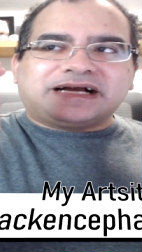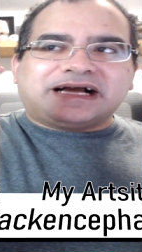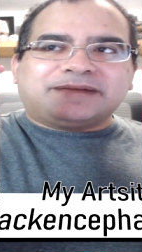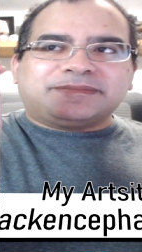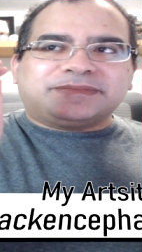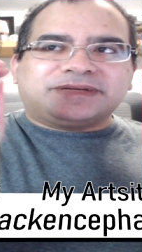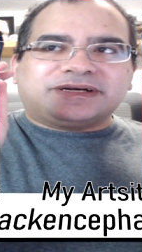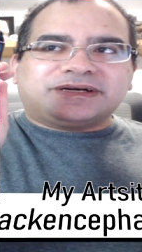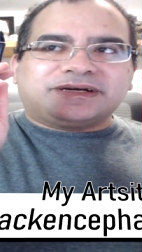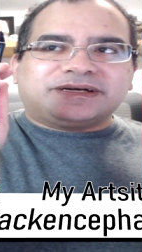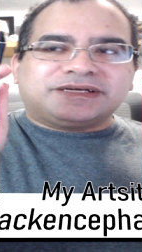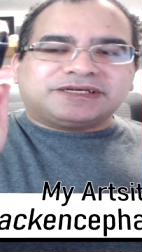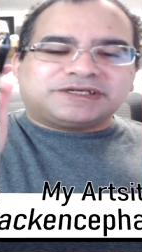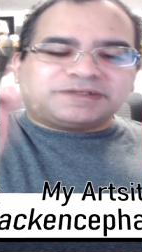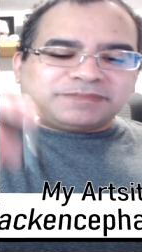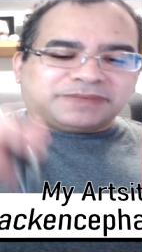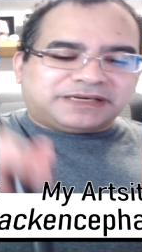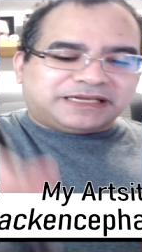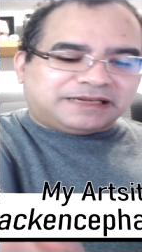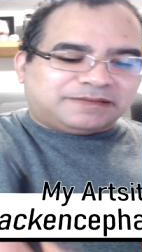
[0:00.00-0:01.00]
I'm an artist.
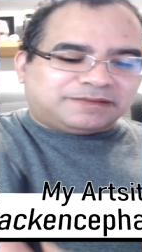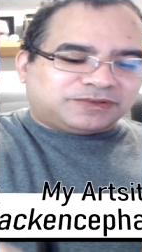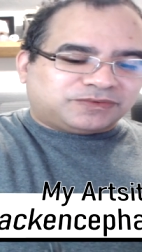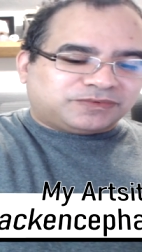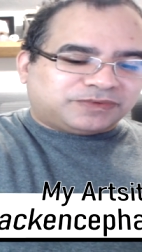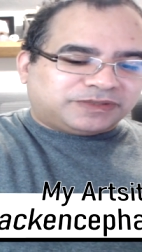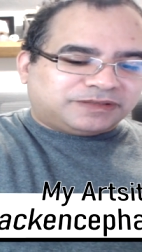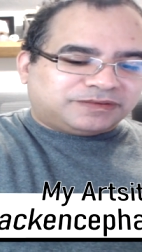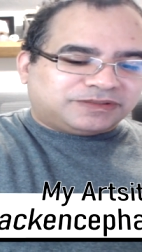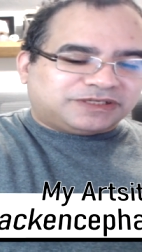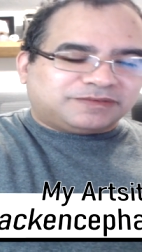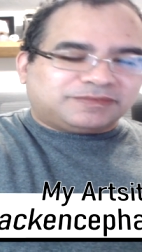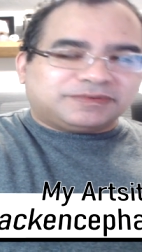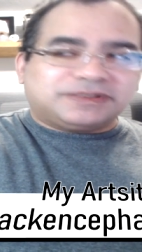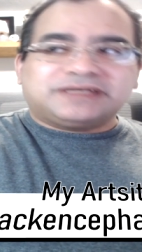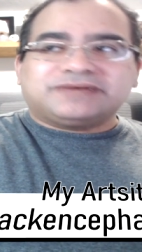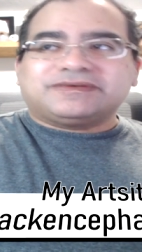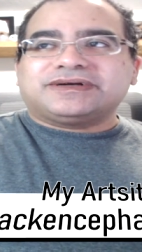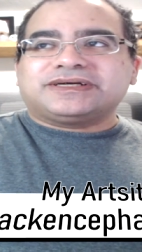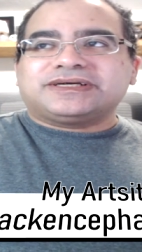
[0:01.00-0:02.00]
My name is William G.
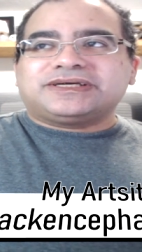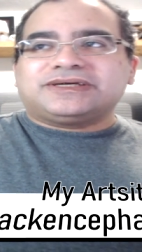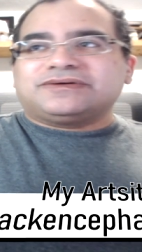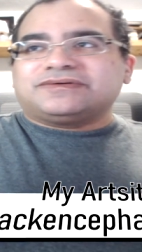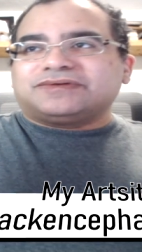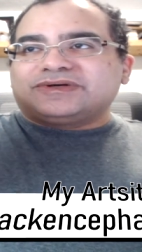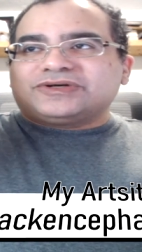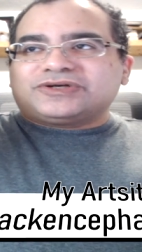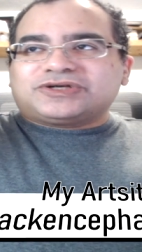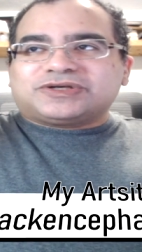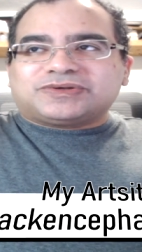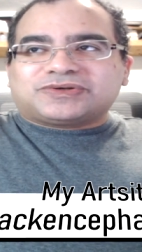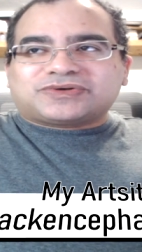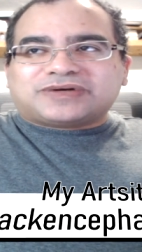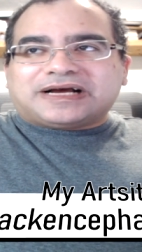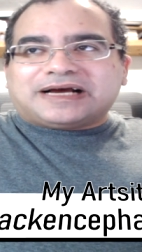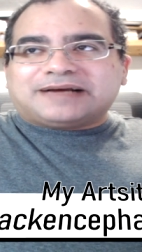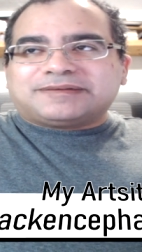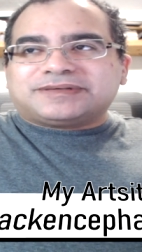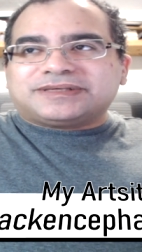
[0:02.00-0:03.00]
Well, you, you
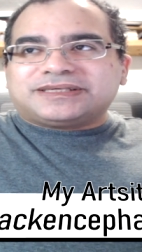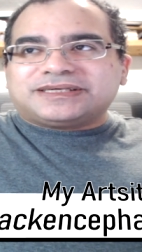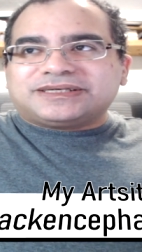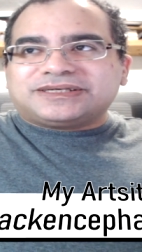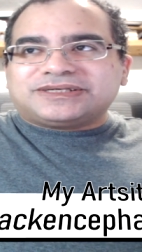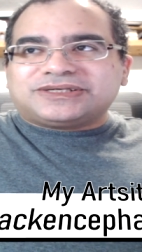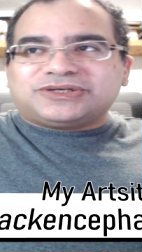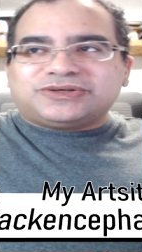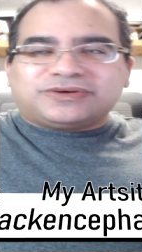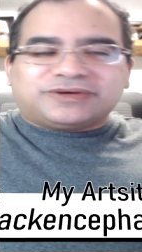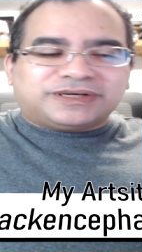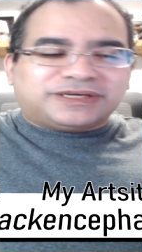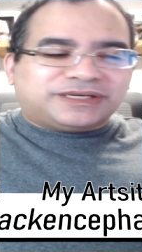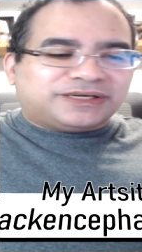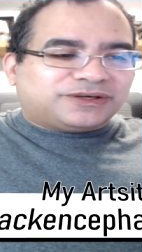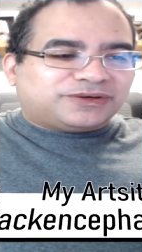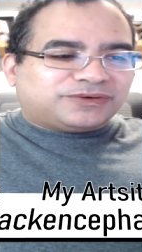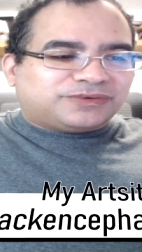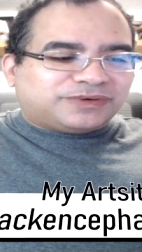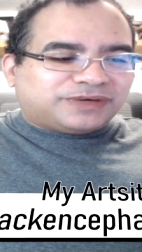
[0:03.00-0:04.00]
subscribe to this, you already
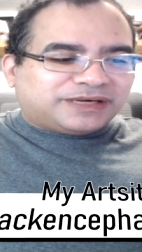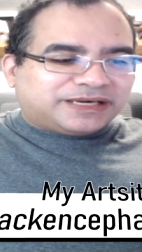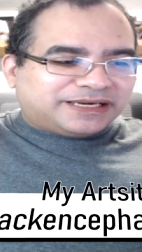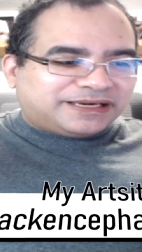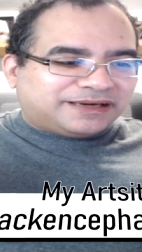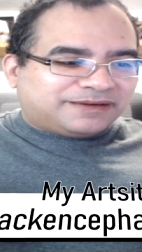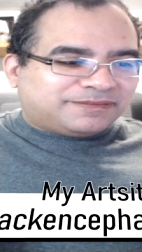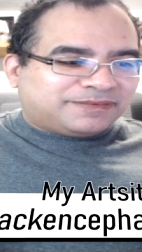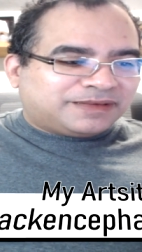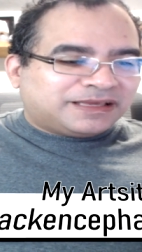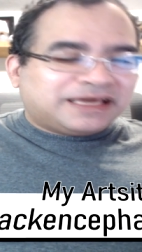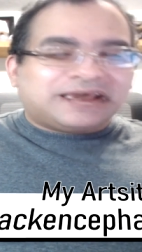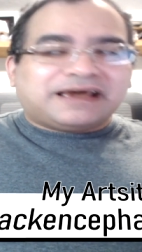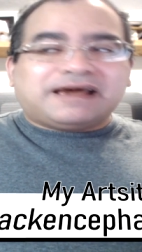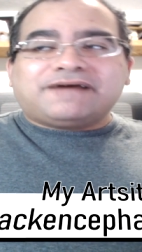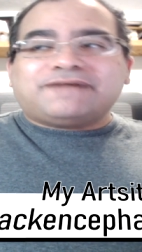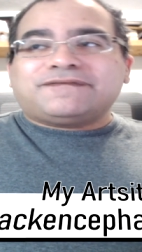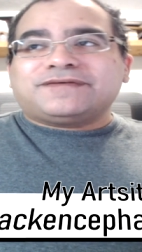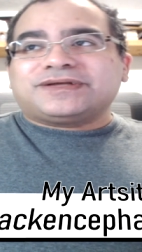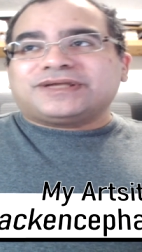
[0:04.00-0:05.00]
know who I am.
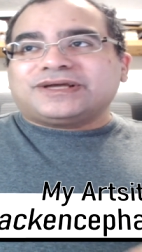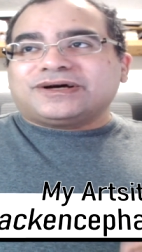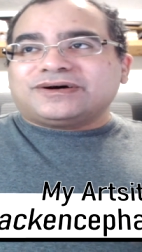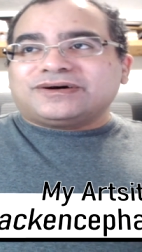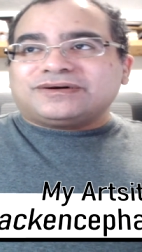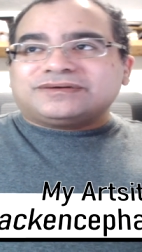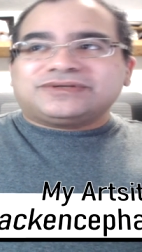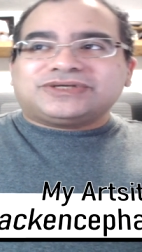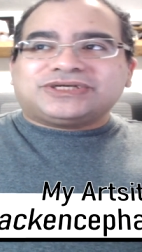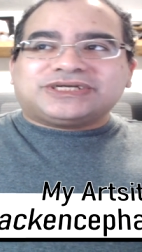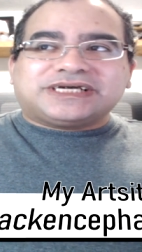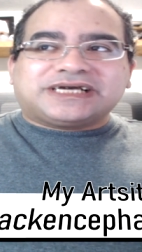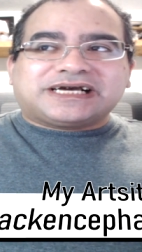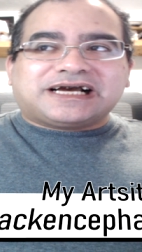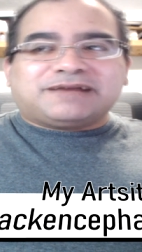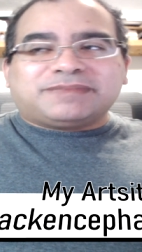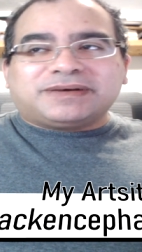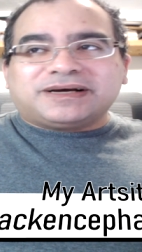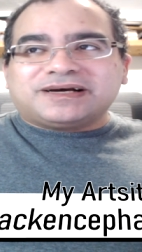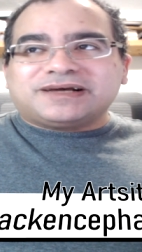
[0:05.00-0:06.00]
If you don't, check
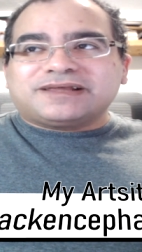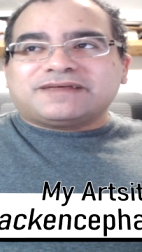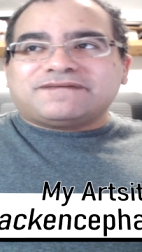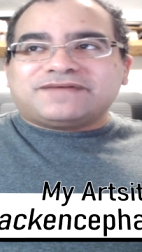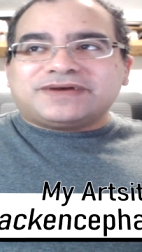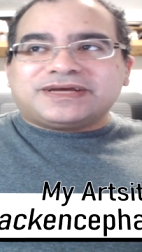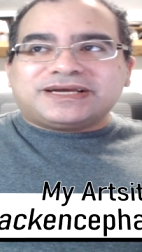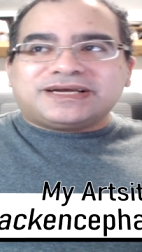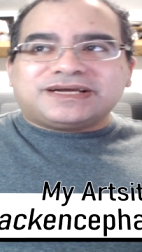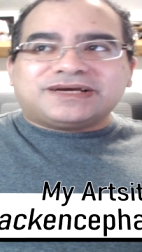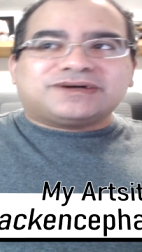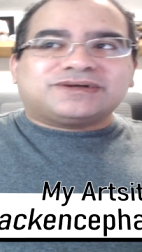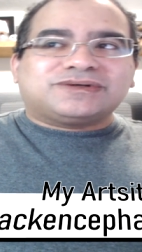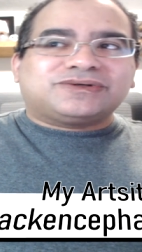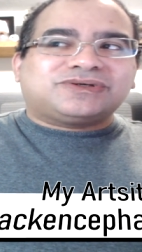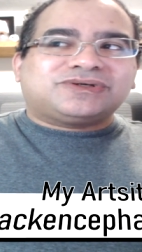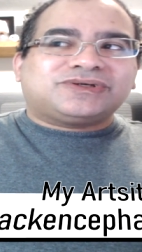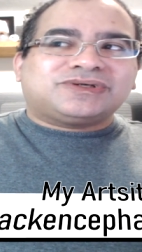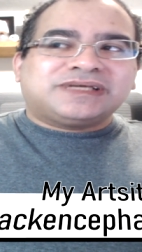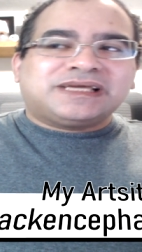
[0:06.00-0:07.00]
out my other
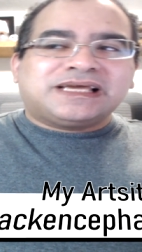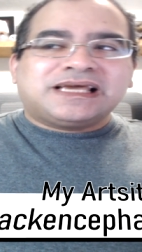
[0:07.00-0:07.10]
videos.